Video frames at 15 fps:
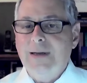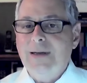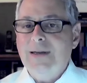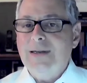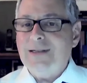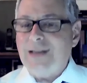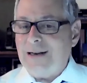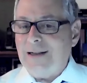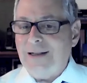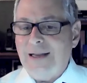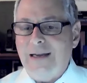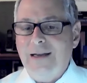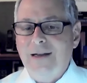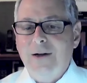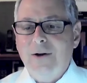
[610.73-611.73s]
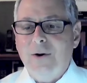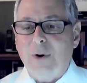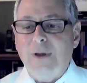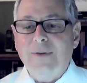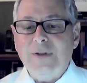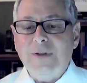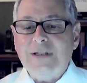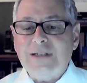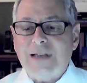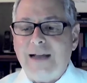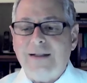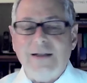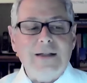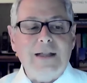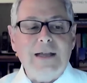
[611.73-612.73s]
subtly or even
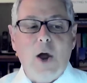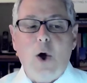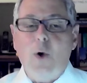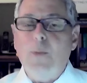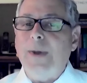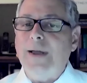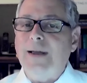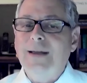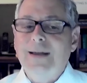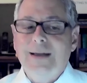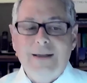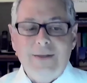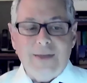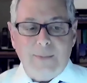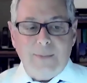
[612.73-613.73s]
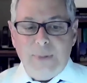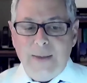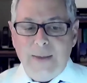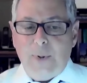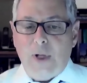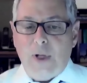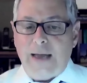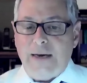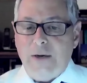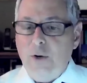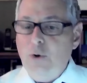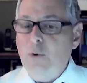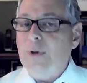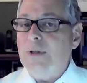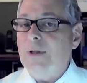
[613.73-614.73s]
silently hoping that people I
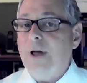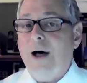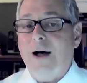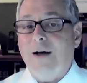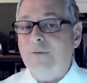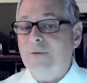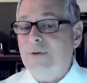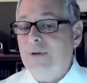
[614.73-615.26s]
knew and loved,